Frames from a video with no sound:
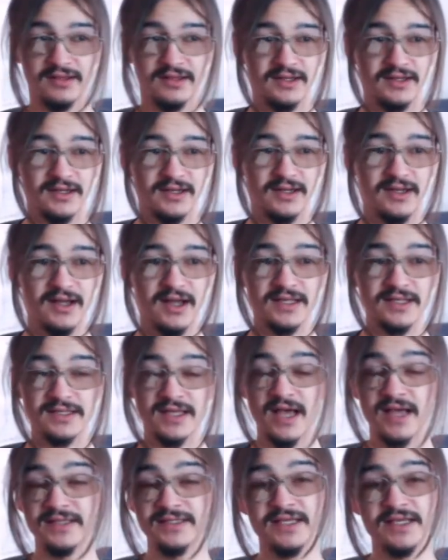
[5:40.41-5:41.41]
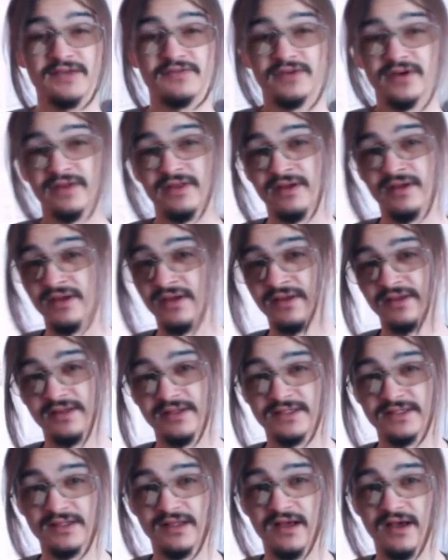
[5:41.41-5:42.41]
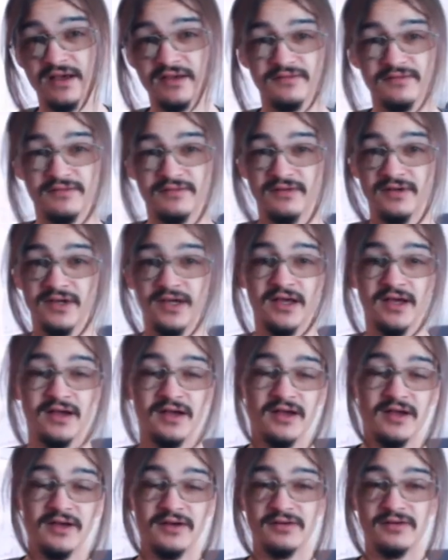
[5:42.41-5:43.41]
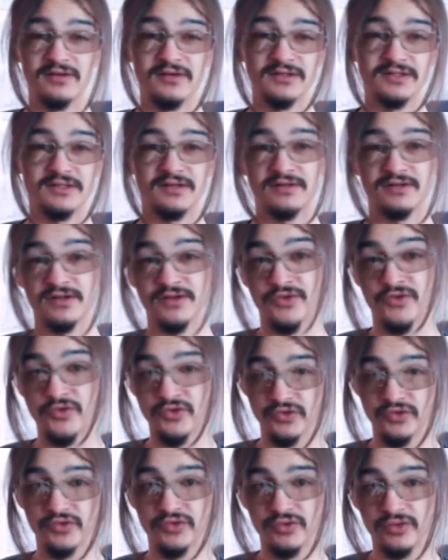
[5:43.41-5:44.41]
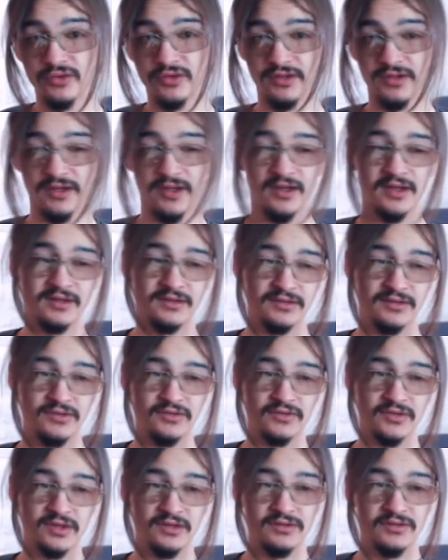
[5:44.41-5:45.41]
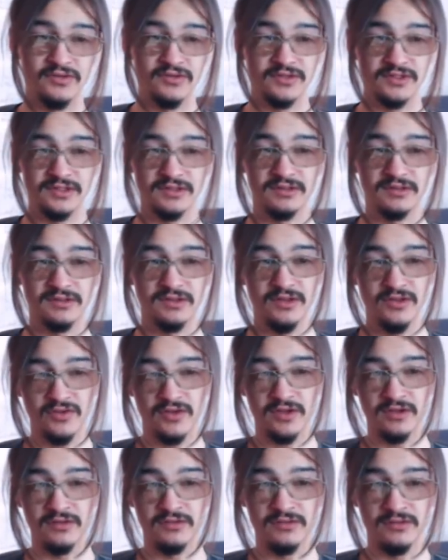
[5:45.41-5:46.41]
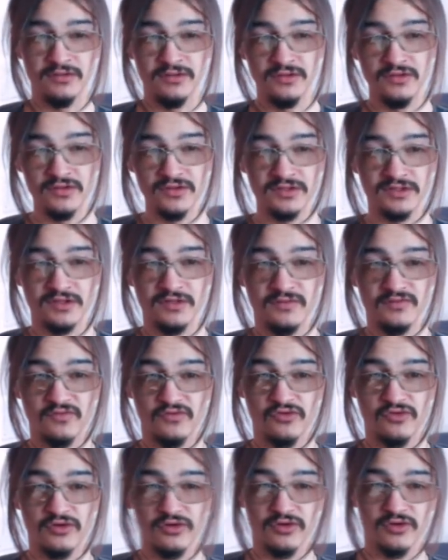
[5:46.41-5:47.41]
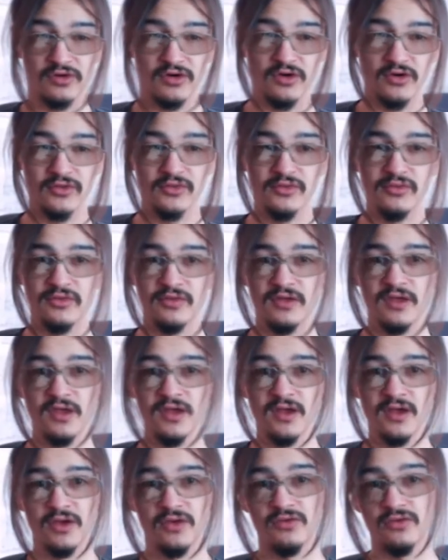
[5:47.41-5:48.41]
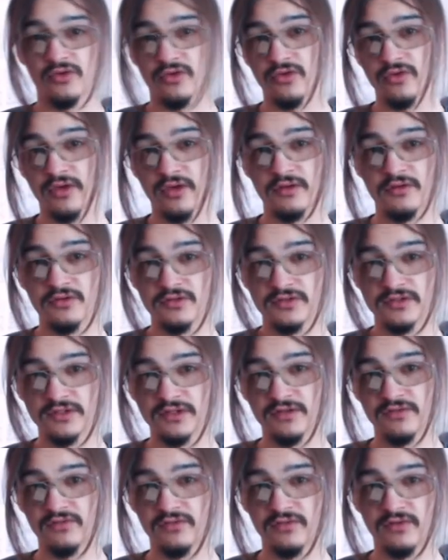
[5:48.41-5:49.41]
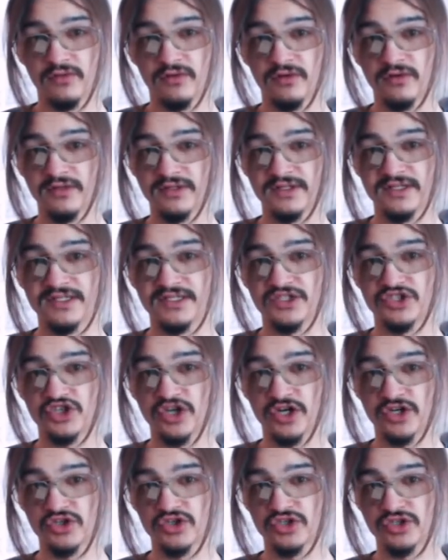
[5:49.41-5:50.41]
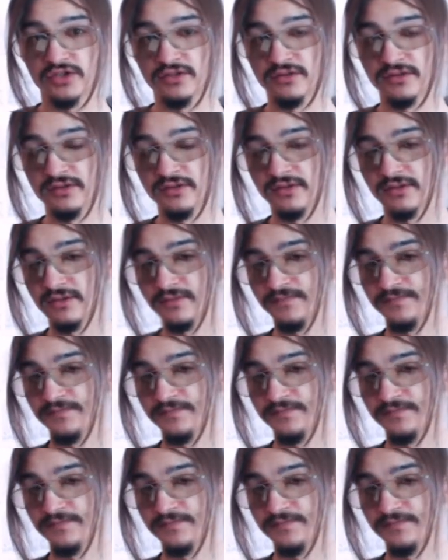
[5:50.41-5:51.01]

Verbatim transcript: Uh, as everything in this life, uh, errors are a tool, and you can use it. You can use them for growth, or you can use them for destructions.